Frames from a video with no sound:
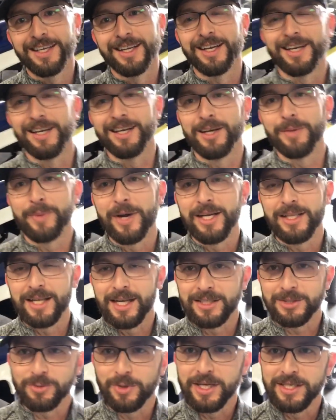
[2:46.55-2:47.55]
Everybody
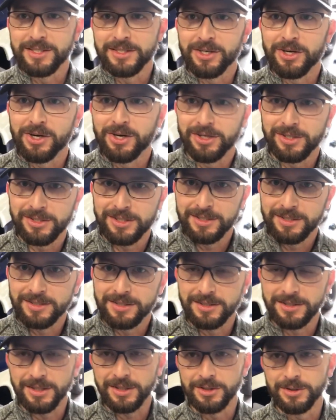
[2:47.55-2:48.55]
likes race cars,
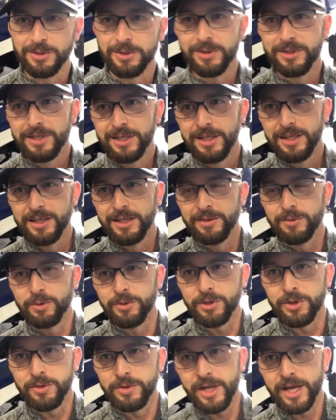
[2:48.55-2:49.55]
so
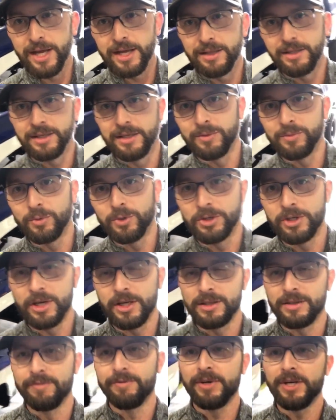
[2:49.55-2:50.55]
we'll do that, and then we'll
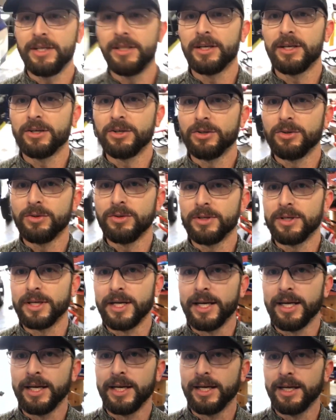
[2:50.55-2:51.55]
cut the video
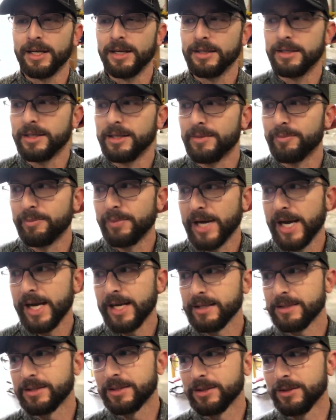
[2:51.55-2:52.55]
and get
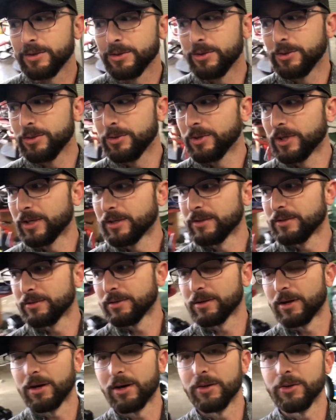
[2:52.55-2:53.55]
back to
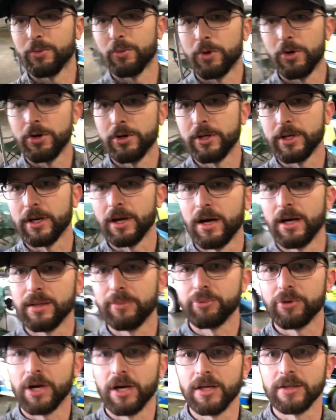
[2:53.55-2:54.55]
all the work and all the
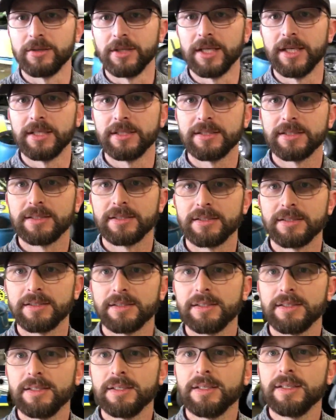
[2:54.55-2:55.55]
progress.
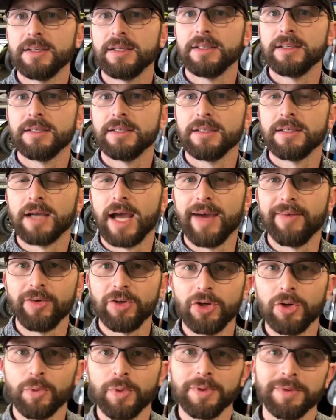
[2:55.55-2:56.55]
Have a
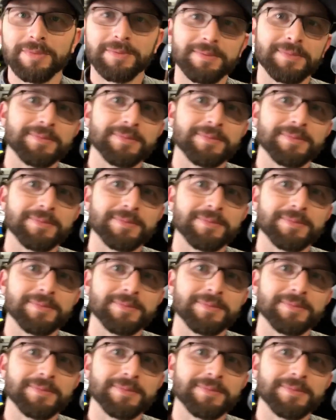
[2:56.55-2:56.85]
good one.